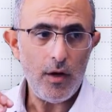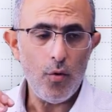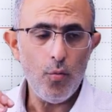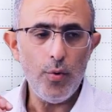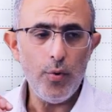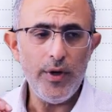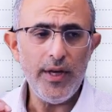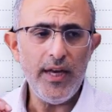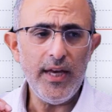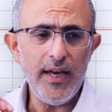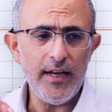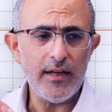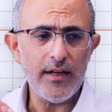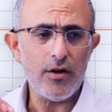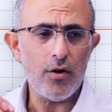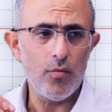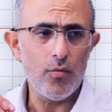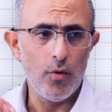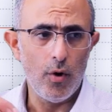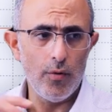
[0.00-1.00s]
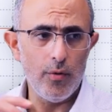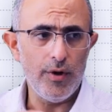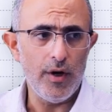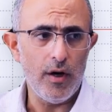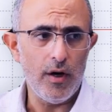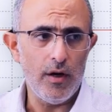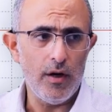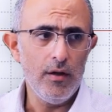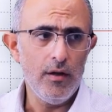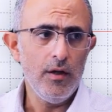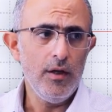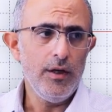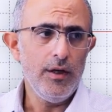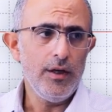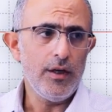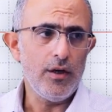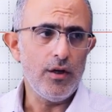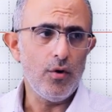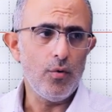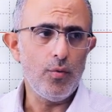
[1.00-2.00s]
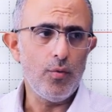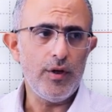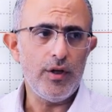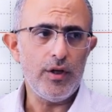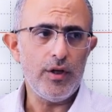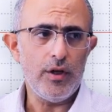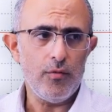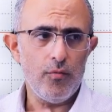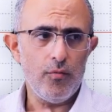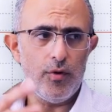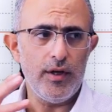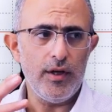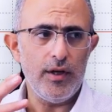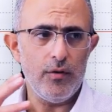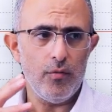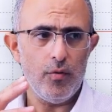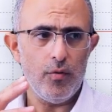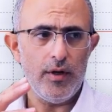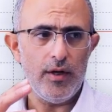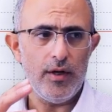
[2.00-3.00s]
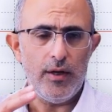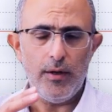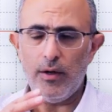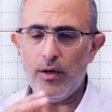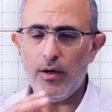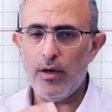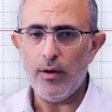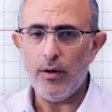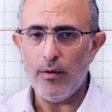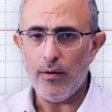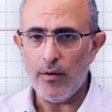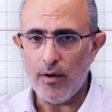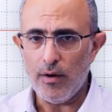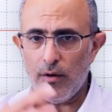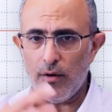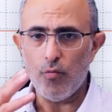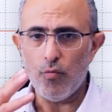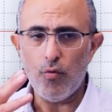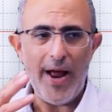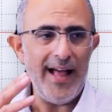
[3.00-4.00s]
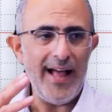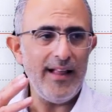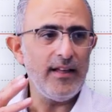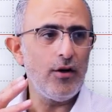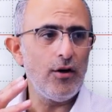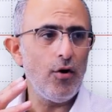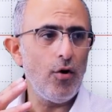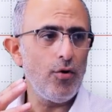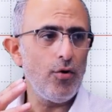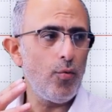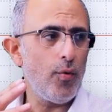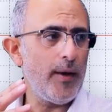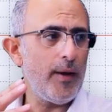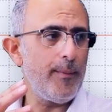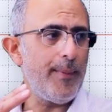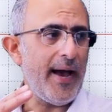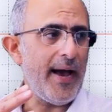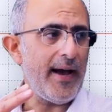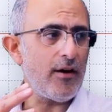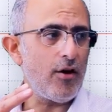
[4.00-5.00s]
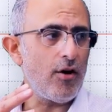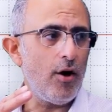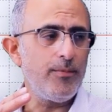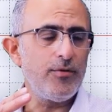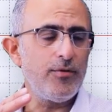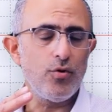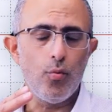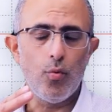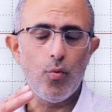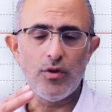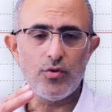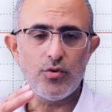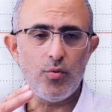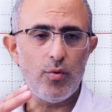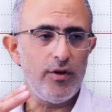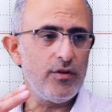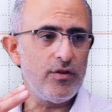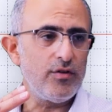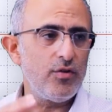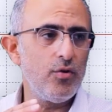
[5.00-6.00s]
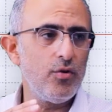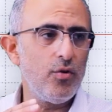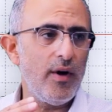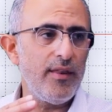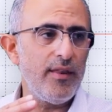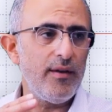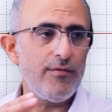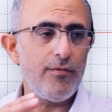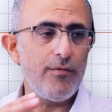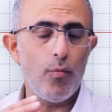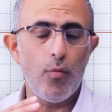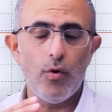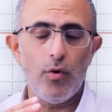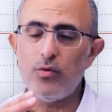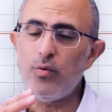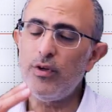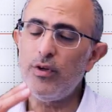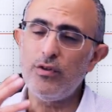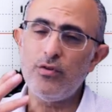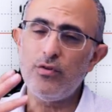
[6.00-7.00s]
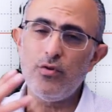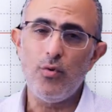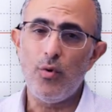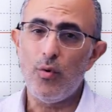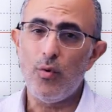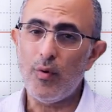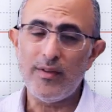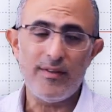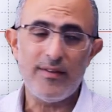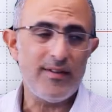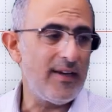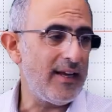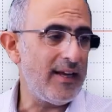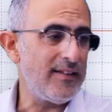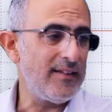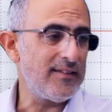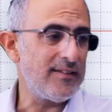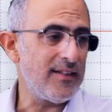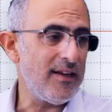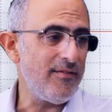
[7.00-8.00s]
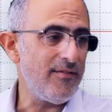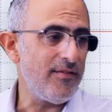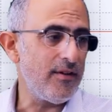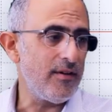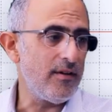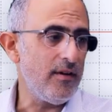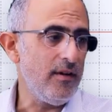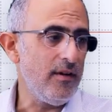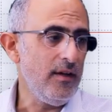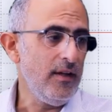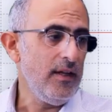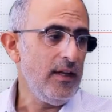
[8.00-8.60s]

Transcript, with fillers: we hit Corona, you know, we we we rallied all the way back up to 122, and then from 122 we went to 97,